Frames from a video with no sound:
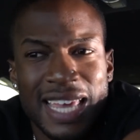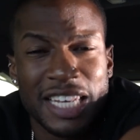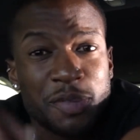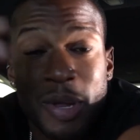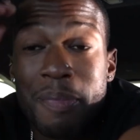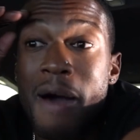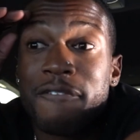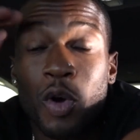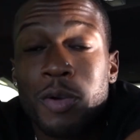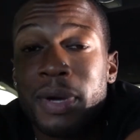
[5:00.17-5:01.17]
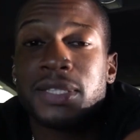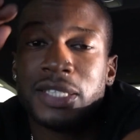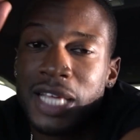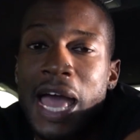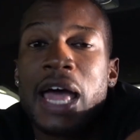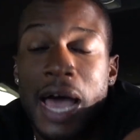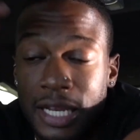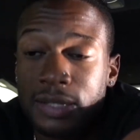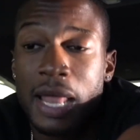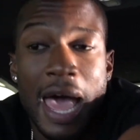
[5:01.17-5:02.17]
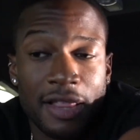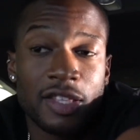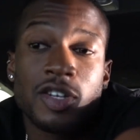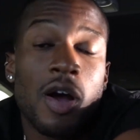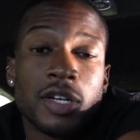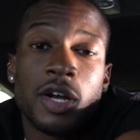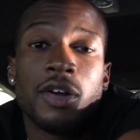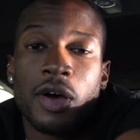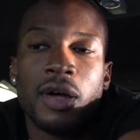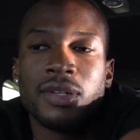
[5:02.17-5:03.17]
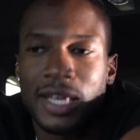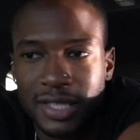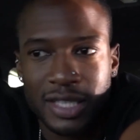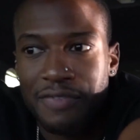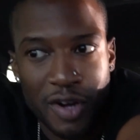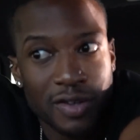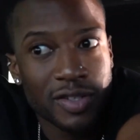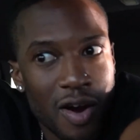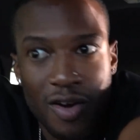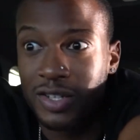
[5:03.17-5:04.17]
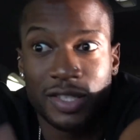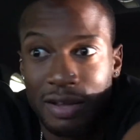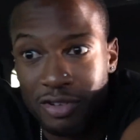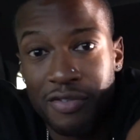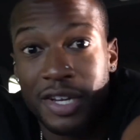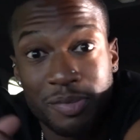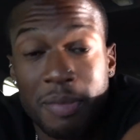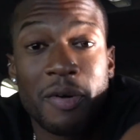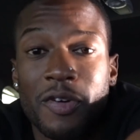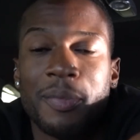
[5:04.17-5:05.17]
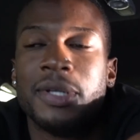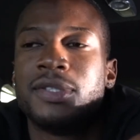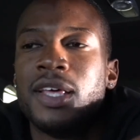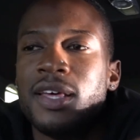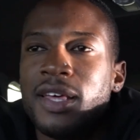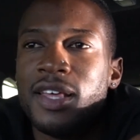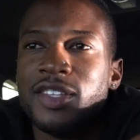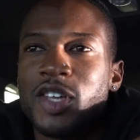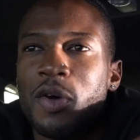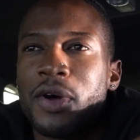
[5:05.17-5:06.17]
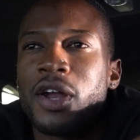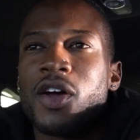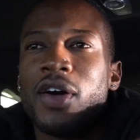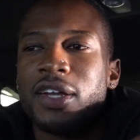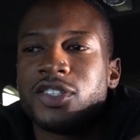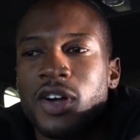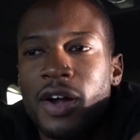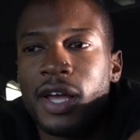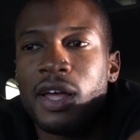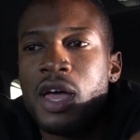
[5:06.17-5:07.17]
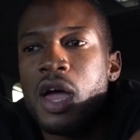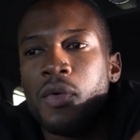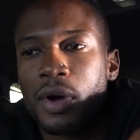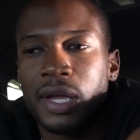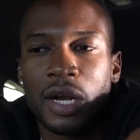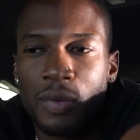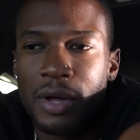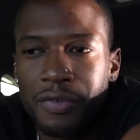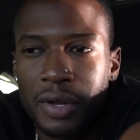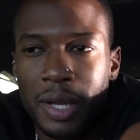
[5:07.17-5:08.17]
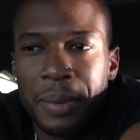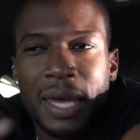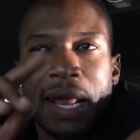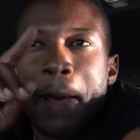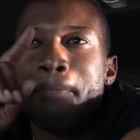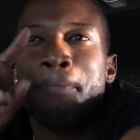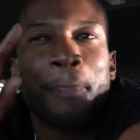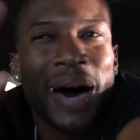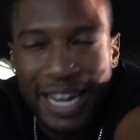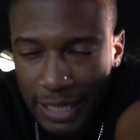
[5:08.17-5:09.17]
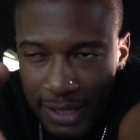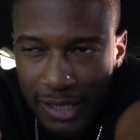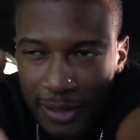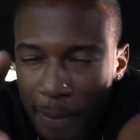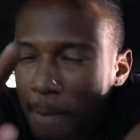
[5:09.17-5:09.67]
again, it's been about 4 months since I had this car turned on. Like since I've turned this car on, since I've driven it, it's been about 4 months. So we're gonna go ahead and start it. We're gonna let it run for a little bit, and I might